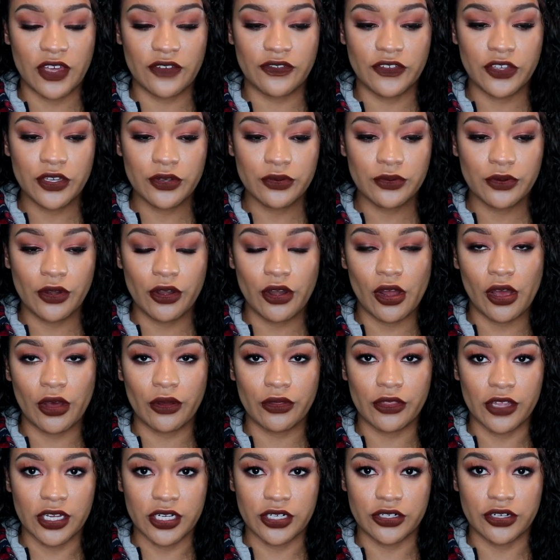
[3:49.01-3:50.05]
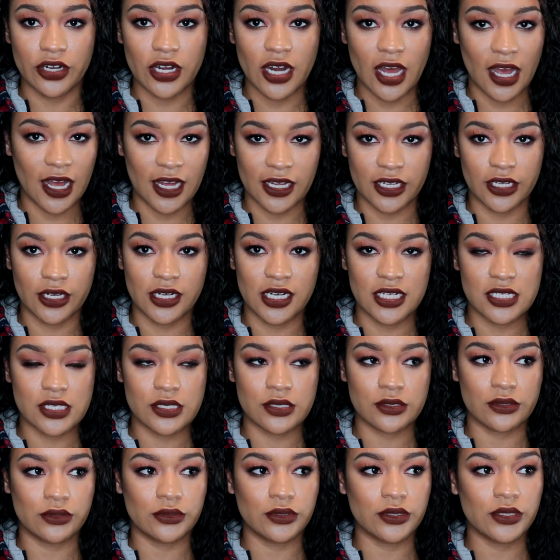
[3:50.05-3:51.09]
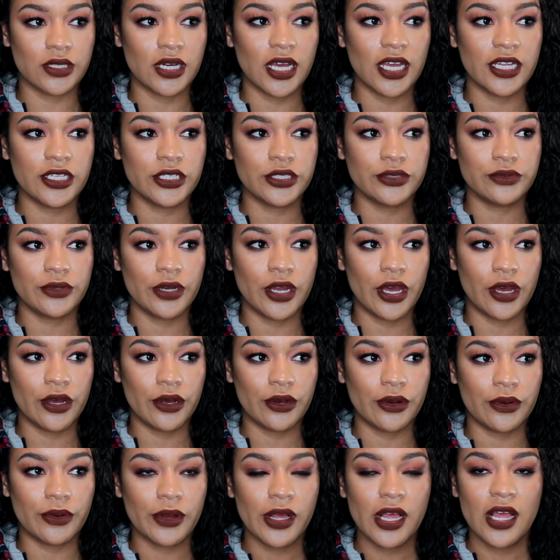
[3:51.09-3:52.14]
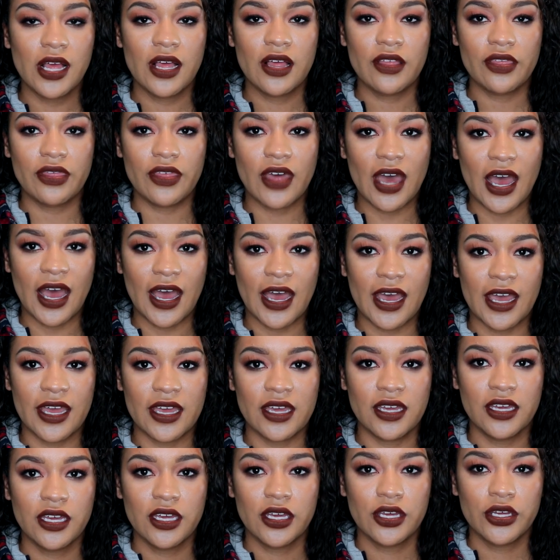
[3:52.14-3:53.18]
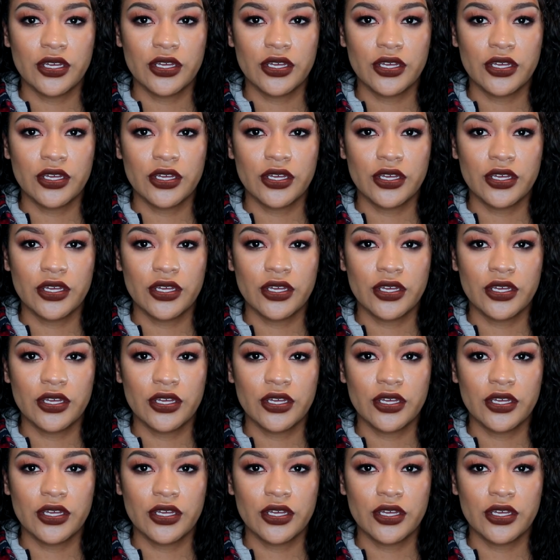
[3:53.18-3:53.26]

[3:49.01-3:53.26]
If you know that you're not good at school and you know that